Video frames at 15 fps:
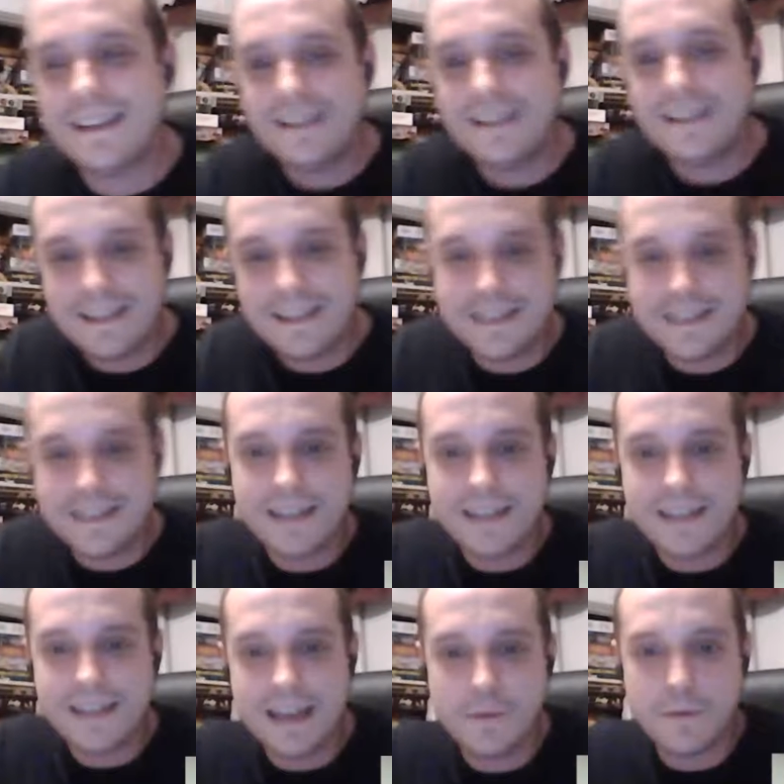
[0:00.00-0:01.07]
This is a
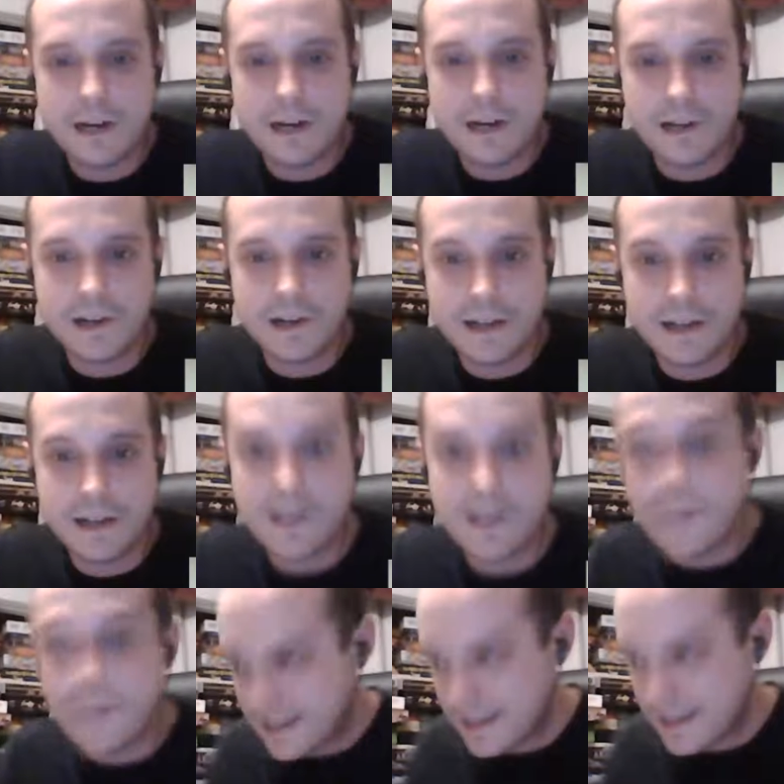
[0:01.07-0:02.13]
game where Tom
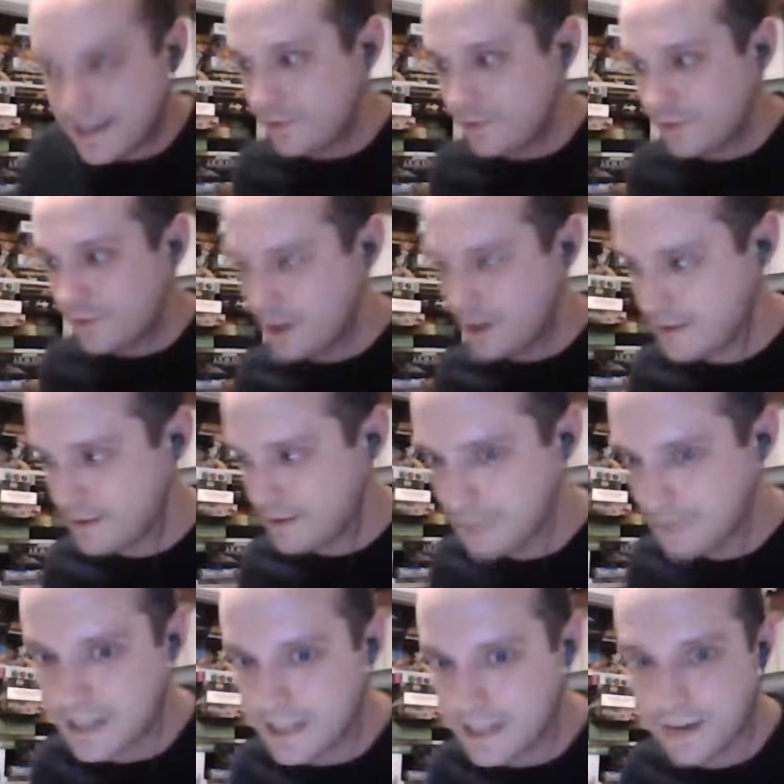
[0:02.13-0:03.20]
Vassell from Dice
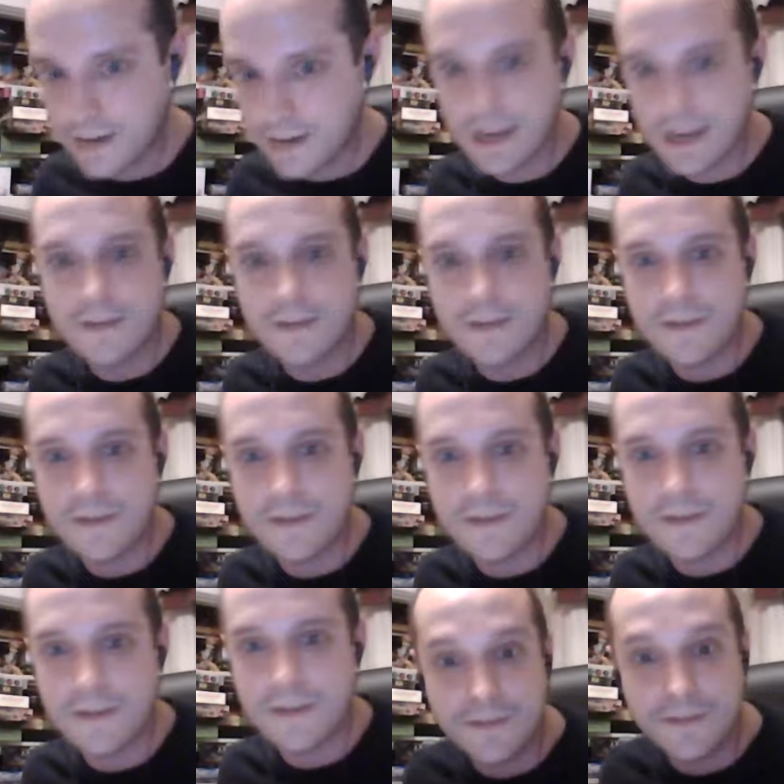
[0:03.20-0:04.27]
Tower gave it a 10 out
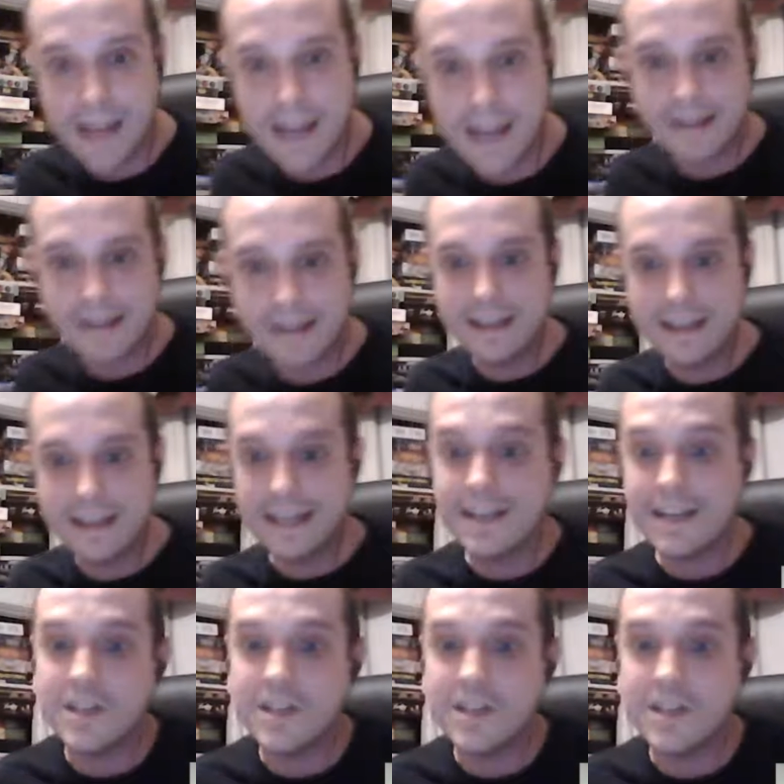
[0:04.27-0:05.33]
of 10. He does
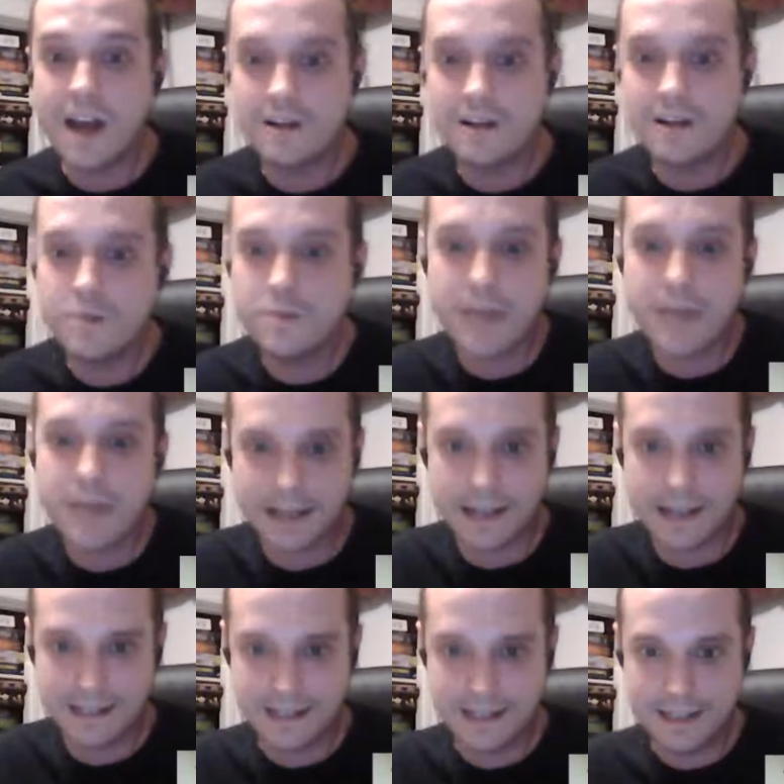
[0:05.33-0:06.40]
not do that.
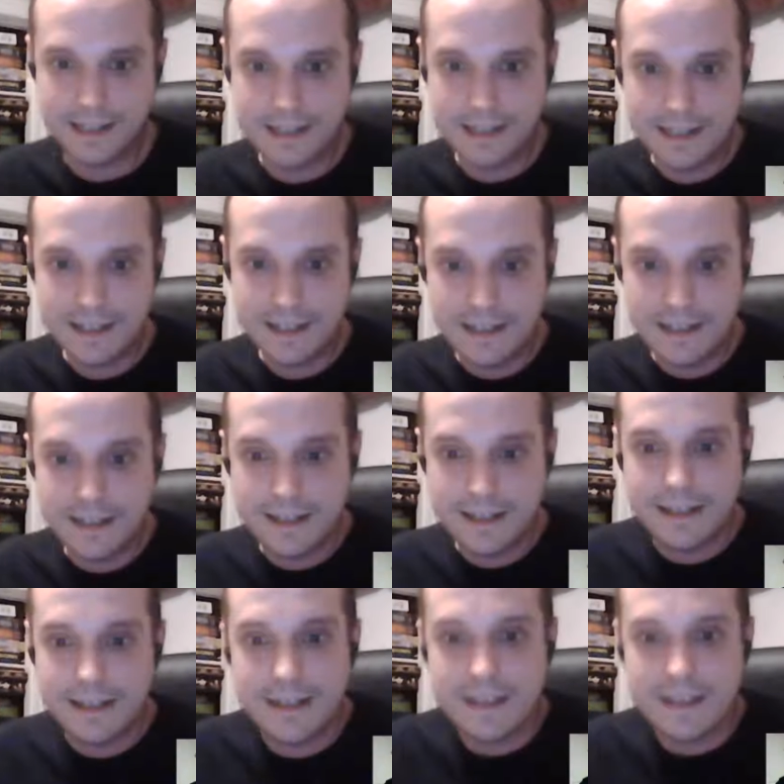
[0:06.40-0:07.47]

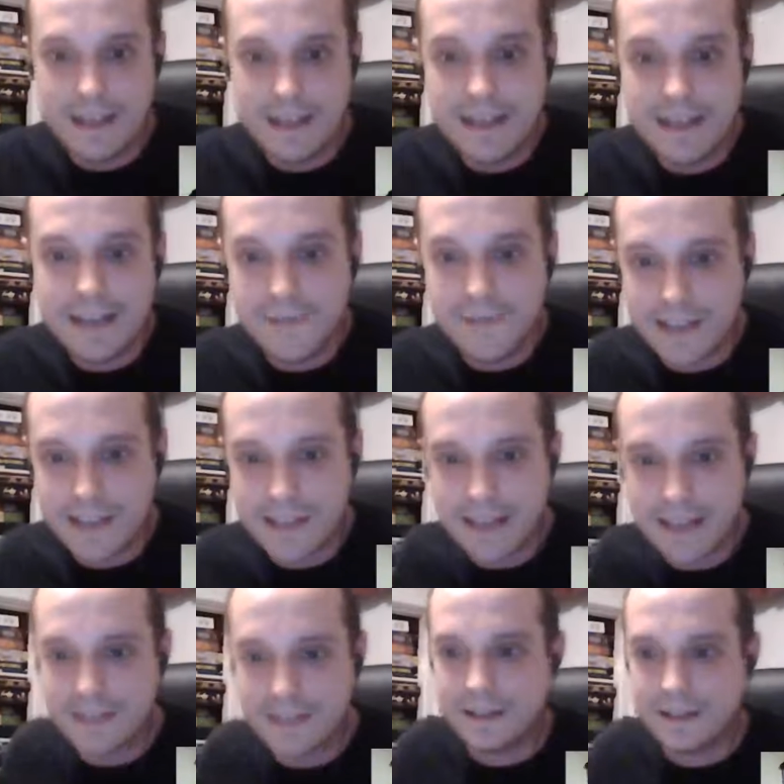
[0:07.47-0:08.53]
He even
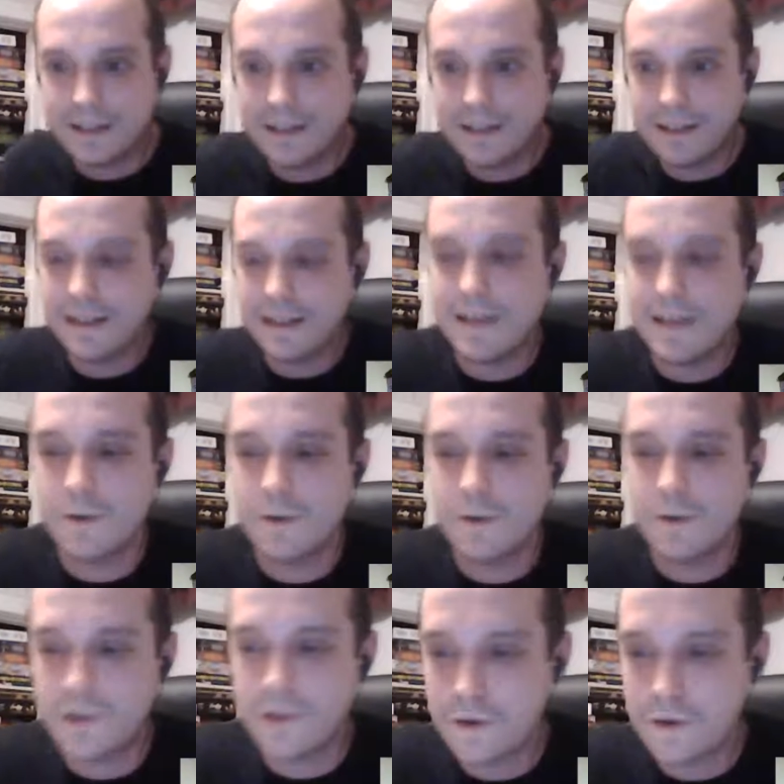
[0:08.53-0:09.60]
says, he goes
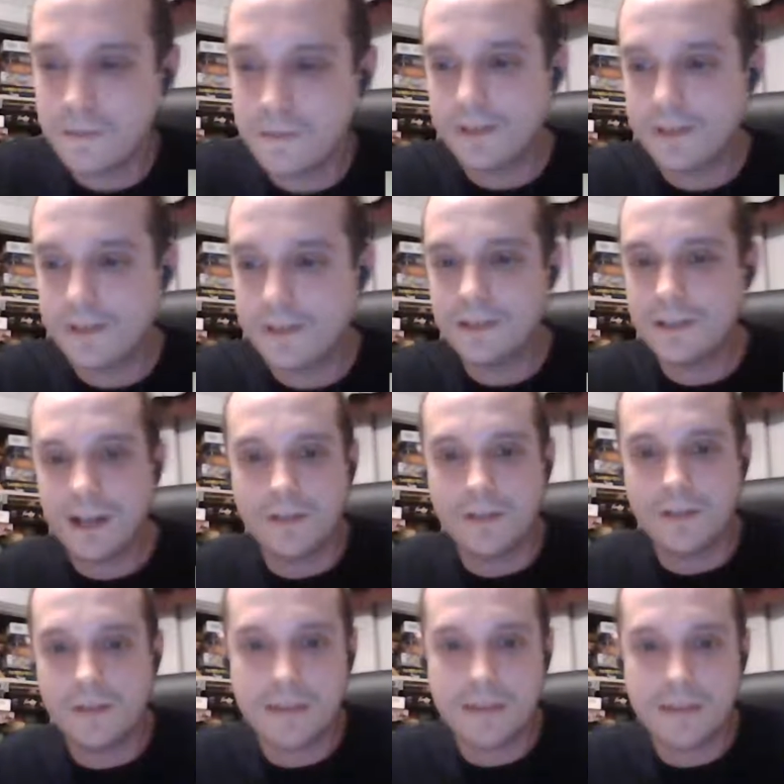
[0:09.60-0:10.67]
home, he looks at all of his
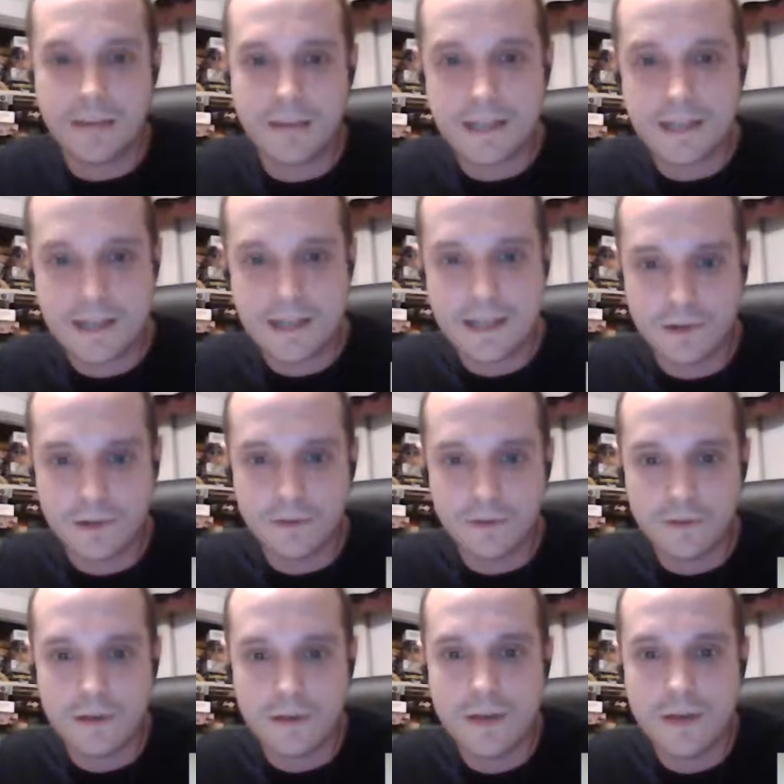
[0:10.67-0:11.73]
games he has to
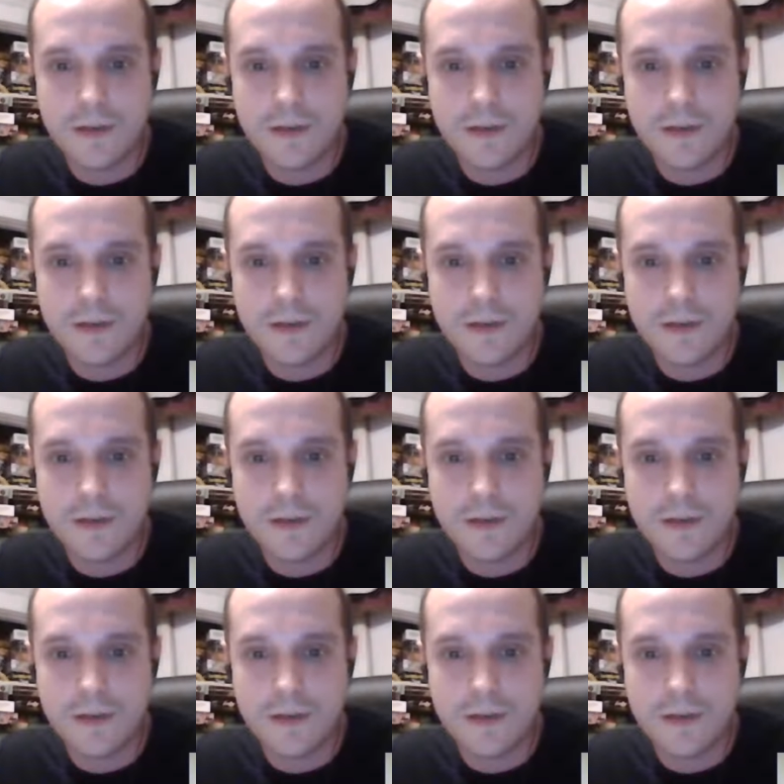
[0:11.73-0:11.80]
review,